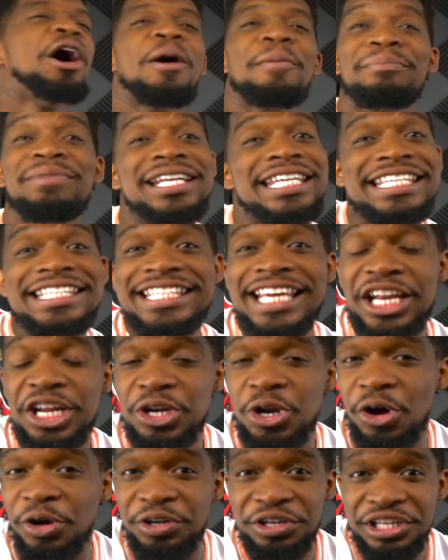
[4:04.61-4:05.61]
But he
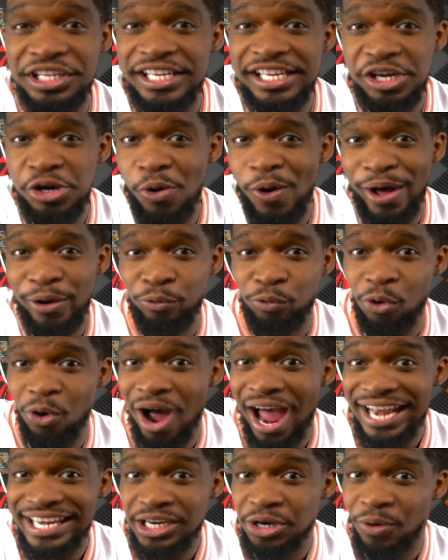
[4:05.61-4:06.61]
didn't know how to roll.
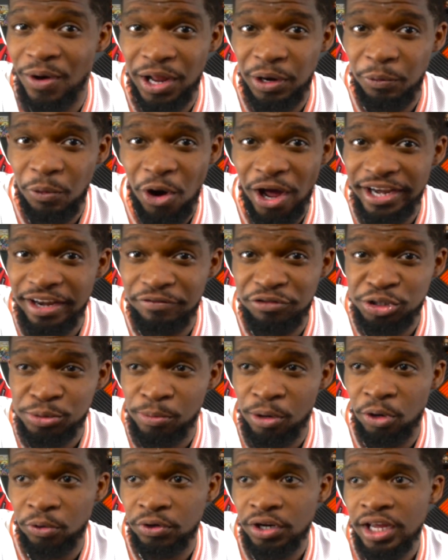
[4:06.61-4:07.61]
I didn't know how to roll. I never
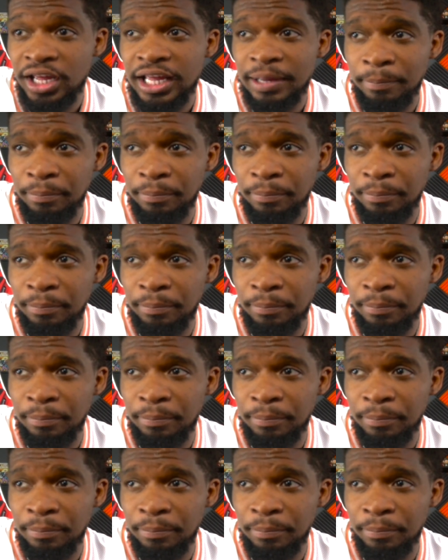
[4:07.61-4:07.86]
smoked.